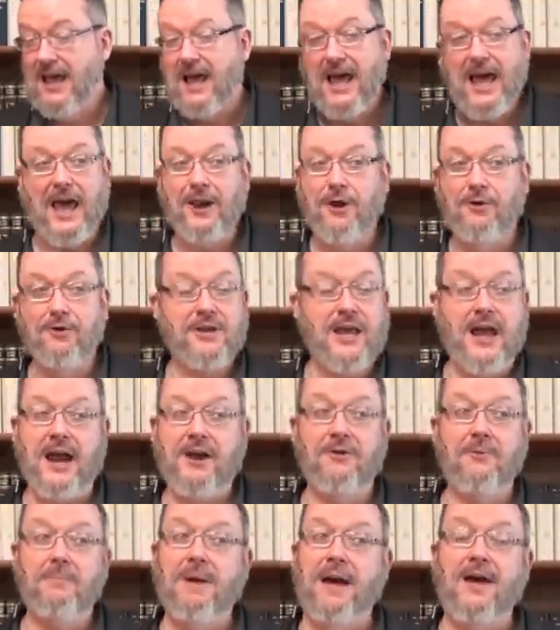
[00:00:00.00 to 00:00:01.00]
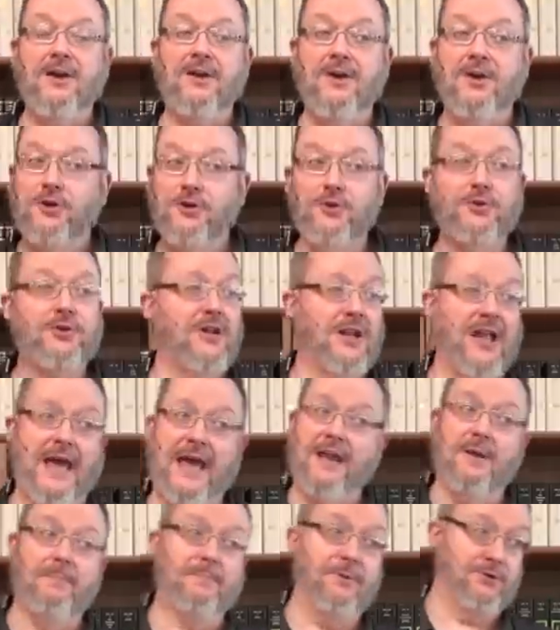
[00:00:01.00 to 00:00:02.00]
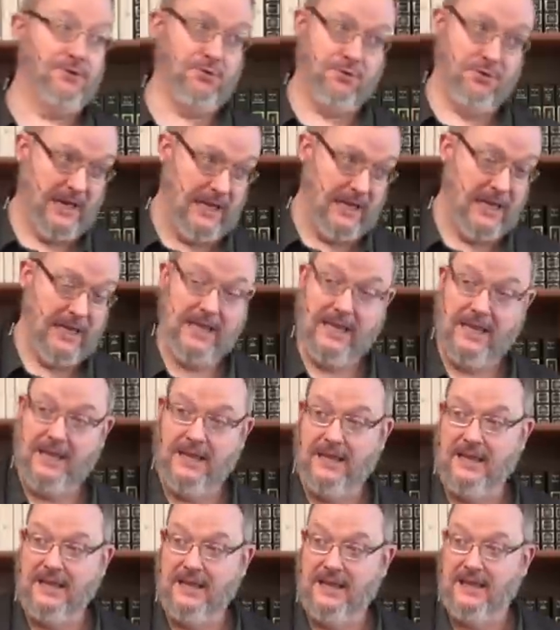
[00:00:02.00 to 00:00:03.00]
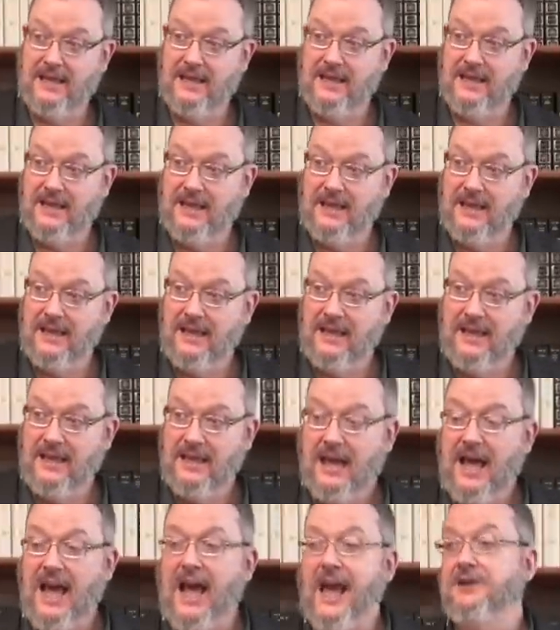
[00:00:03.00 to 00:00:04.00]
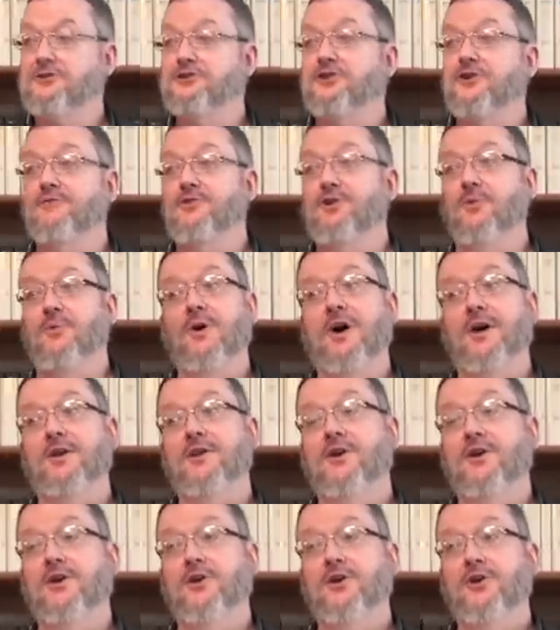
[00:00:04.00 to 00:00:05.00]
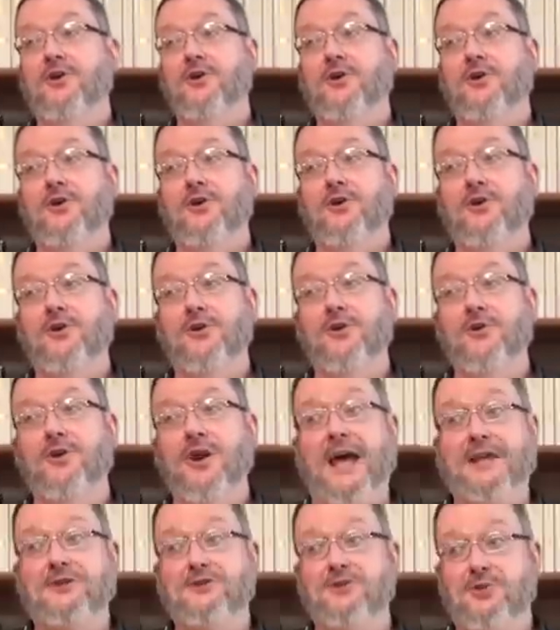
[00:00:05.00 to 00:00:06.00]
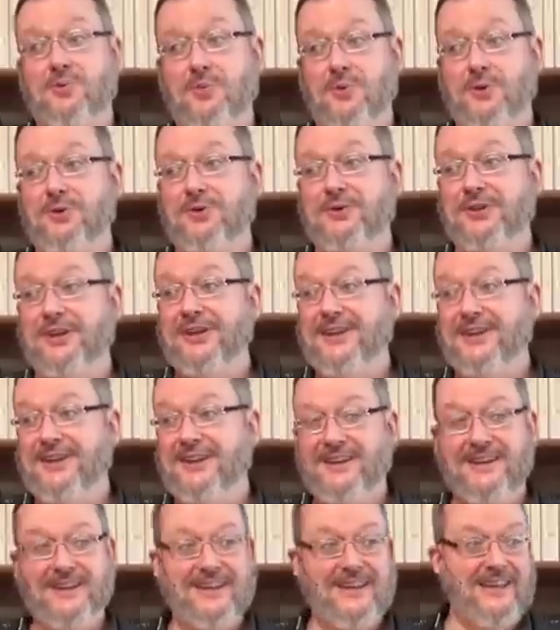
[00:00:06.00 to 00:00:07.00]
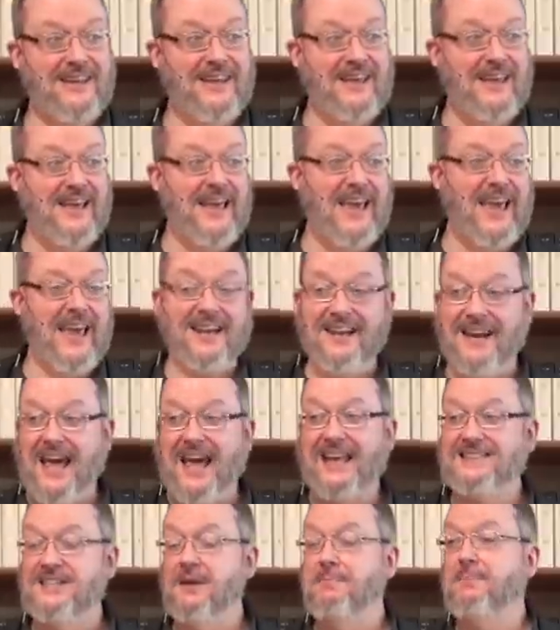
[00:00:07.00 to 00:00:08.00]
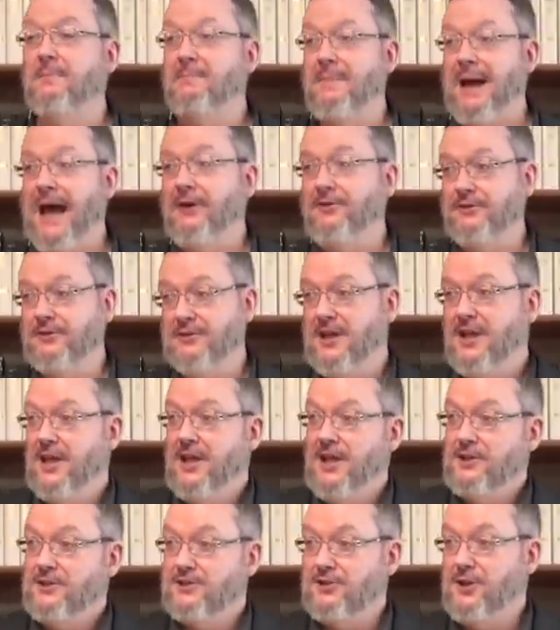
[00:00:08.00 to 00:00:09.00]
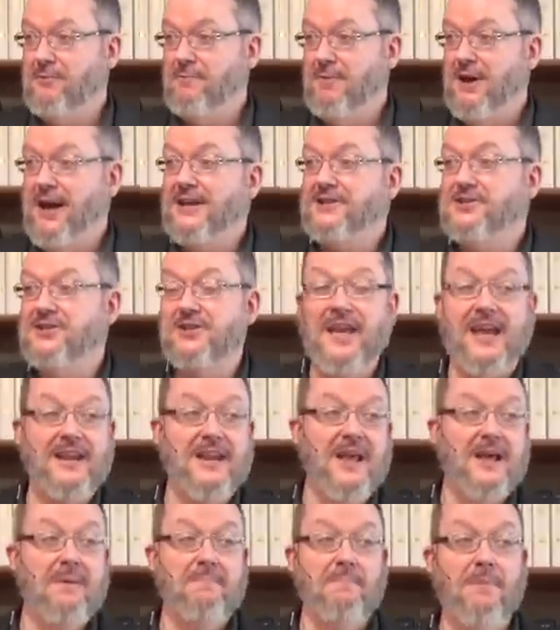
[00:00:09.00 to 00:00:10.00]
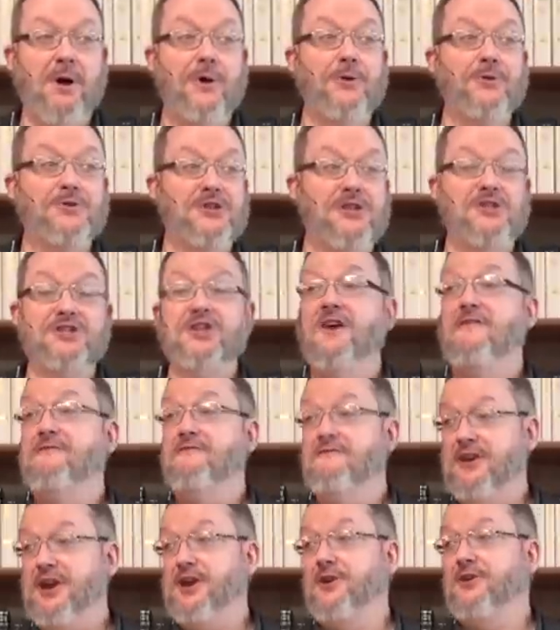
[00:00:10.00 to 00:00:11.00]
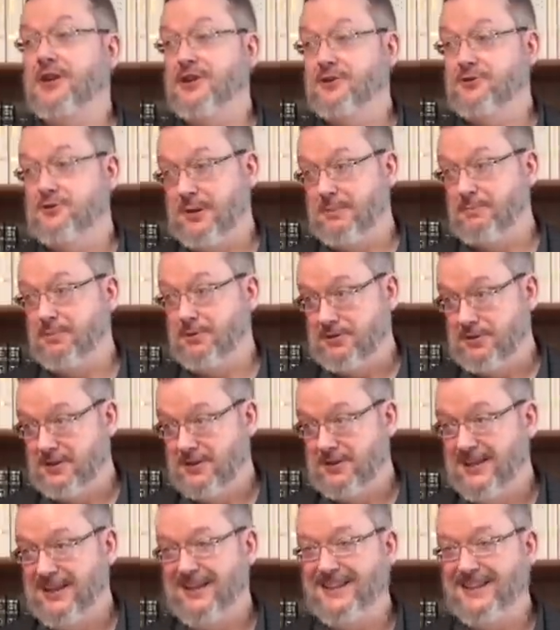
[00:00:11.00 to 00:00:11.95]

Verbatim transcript: I don't care about who can light up a tree. I serve the one who lights the world and lights up a mountain so much that Moses feared and trembled.